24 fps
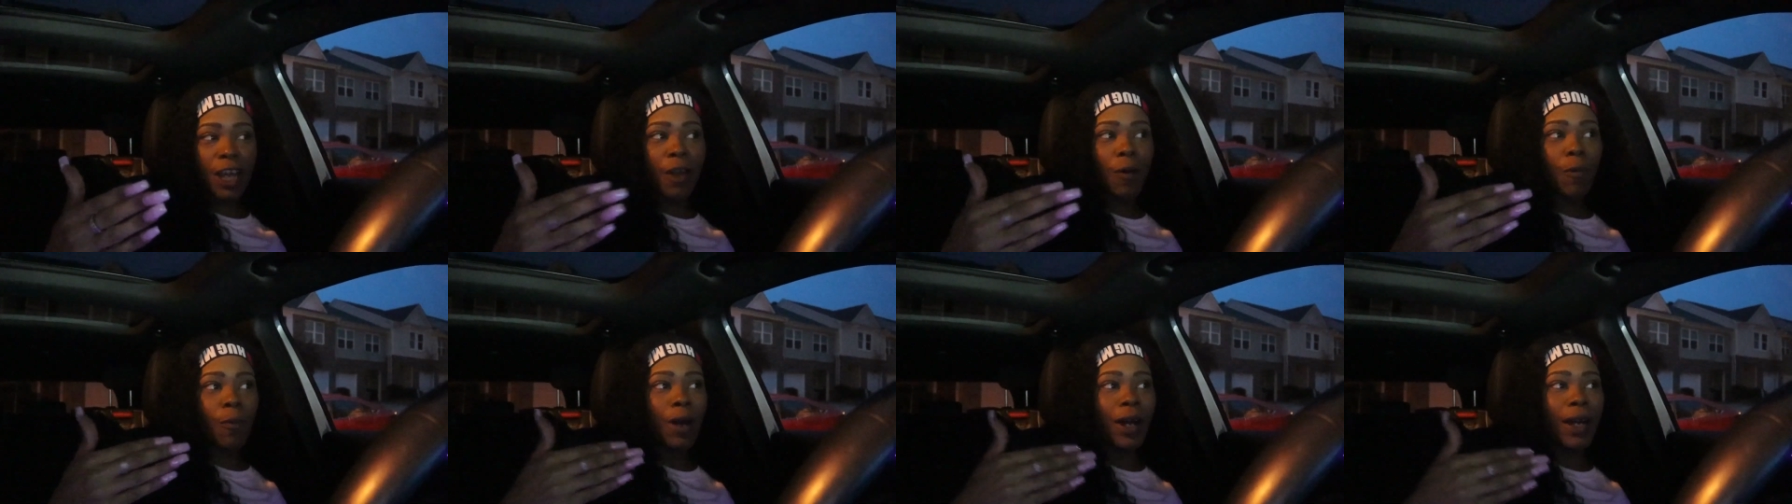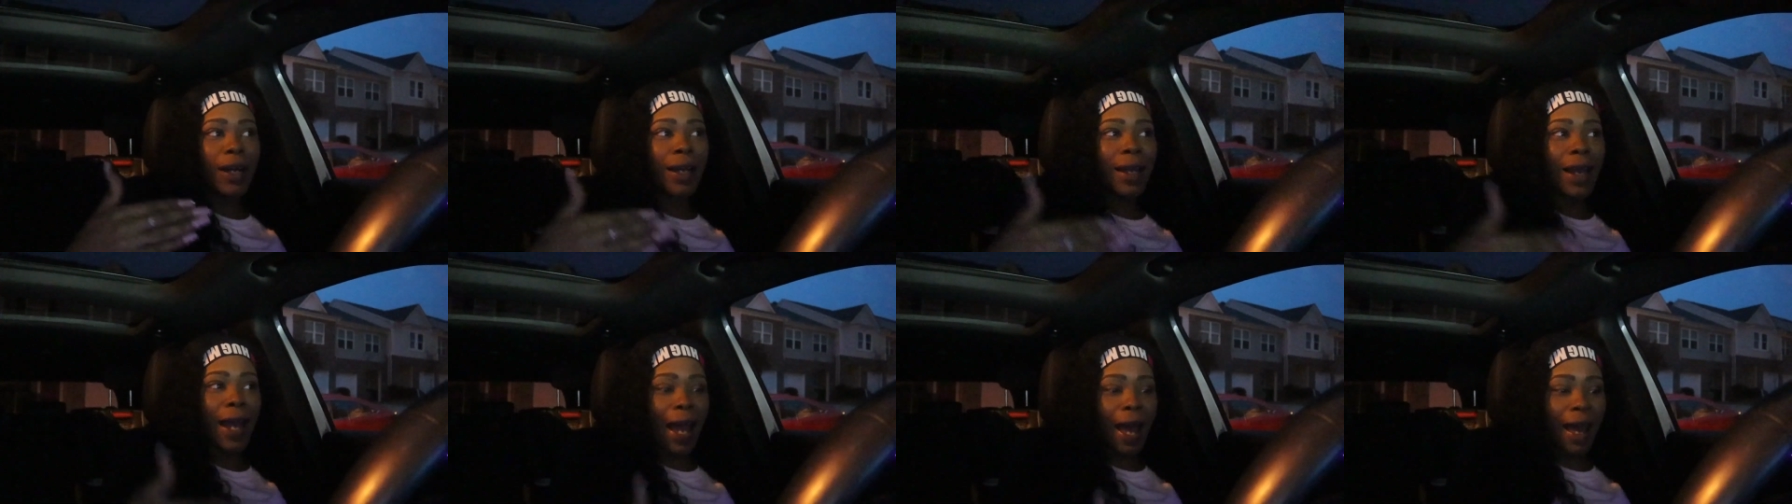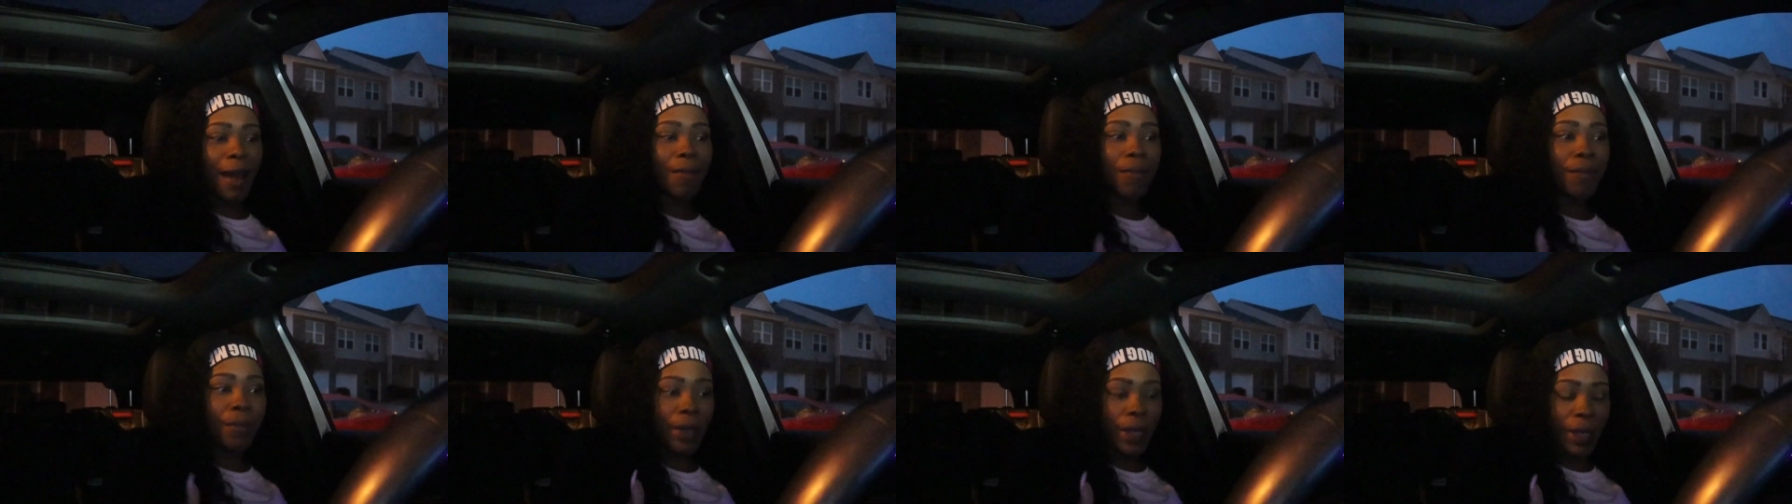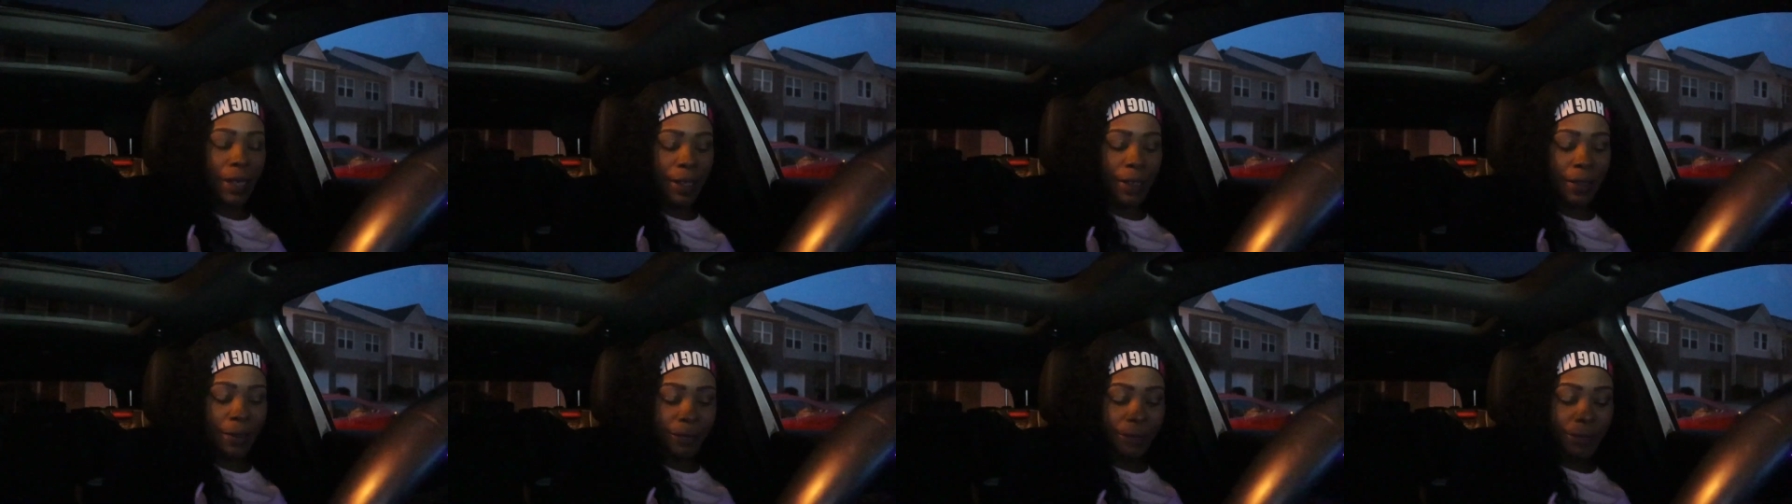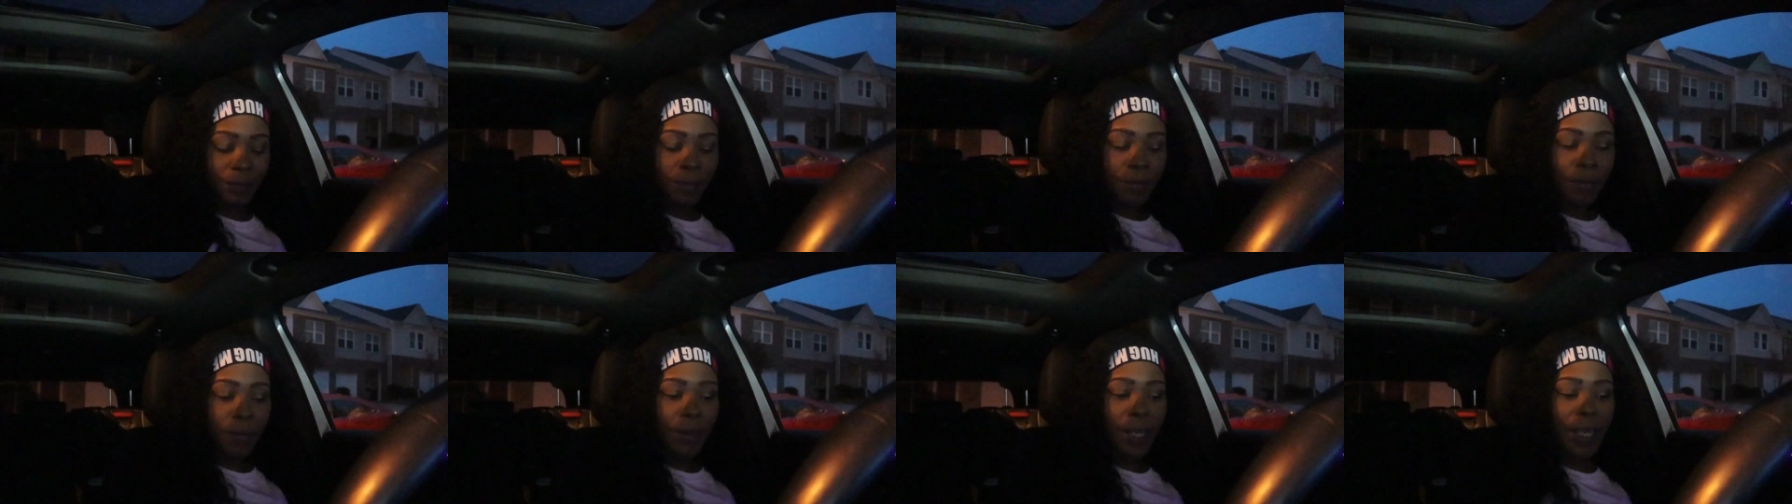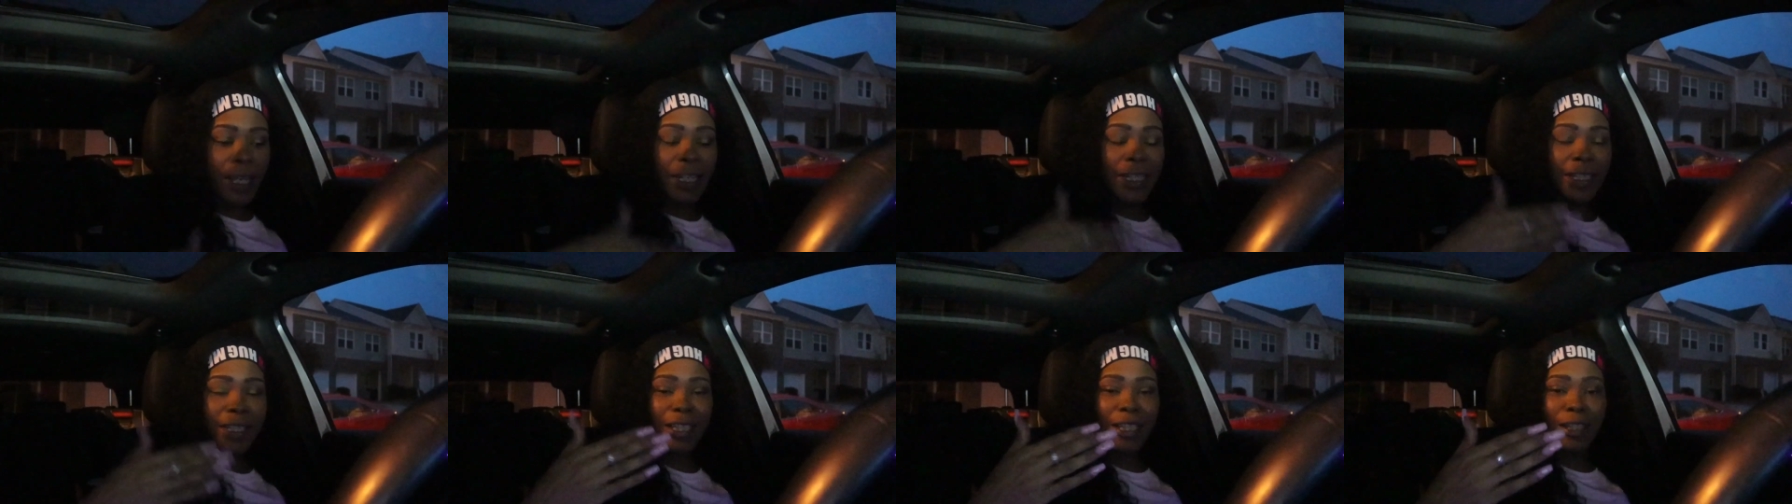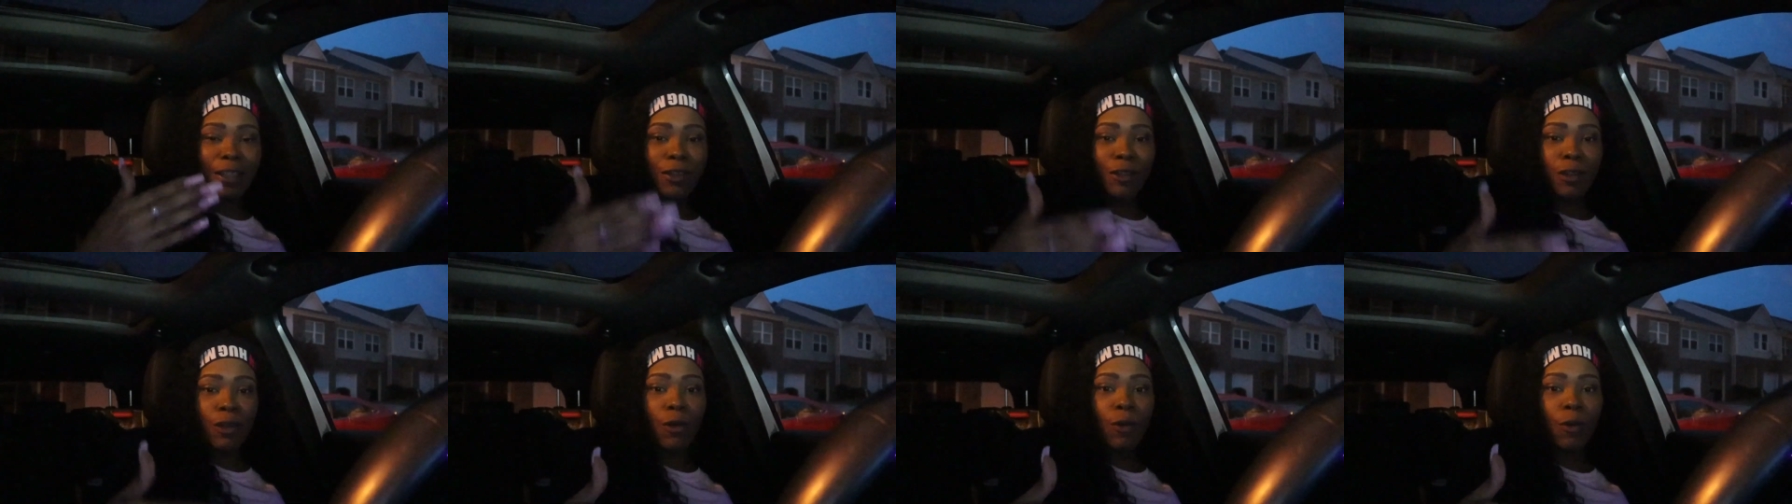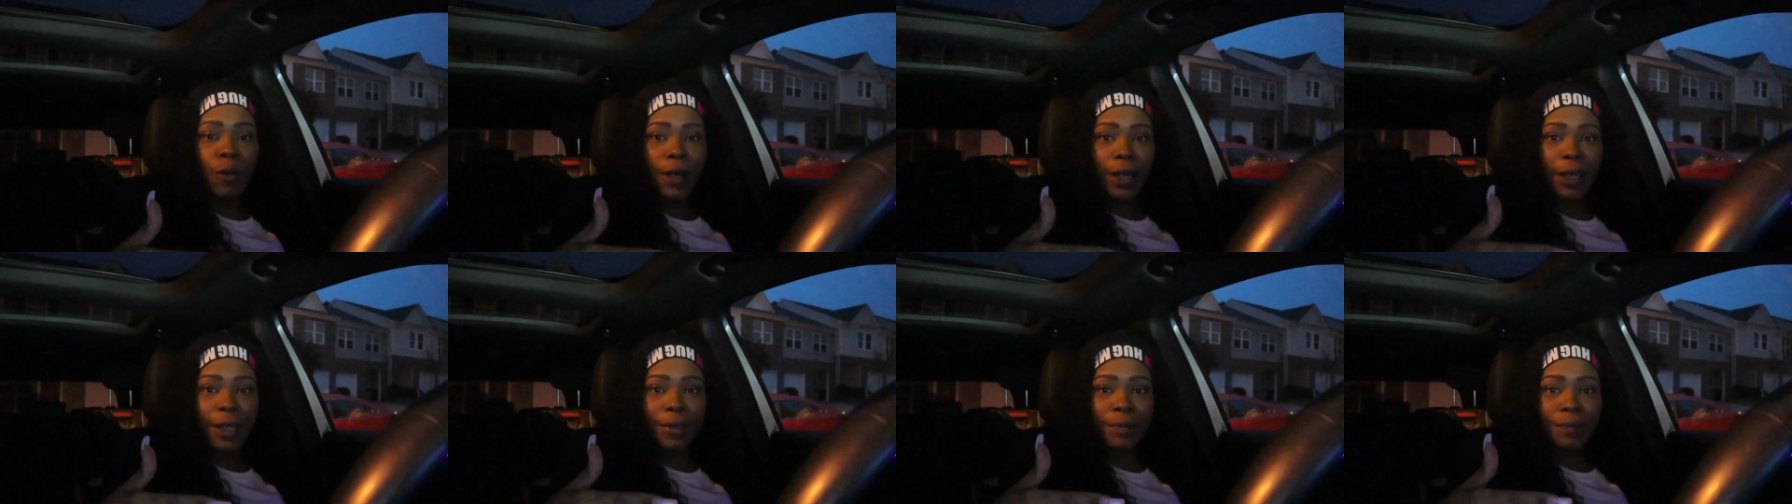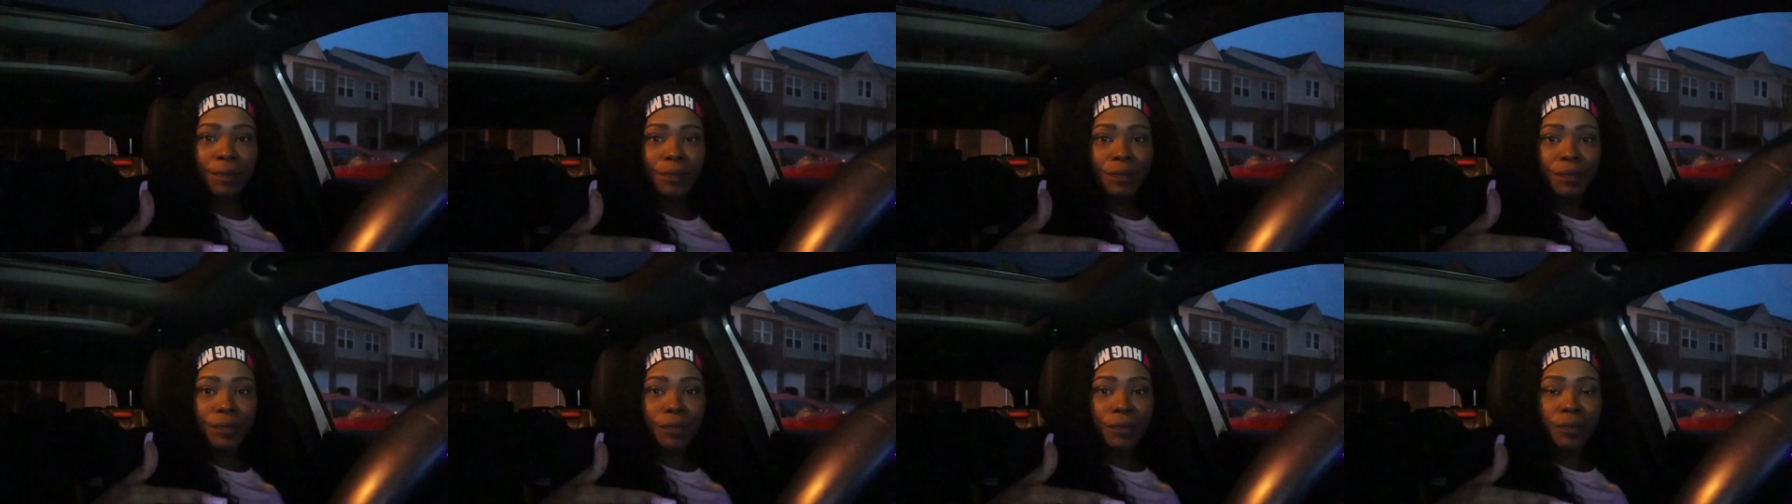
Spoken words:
and what got me into doing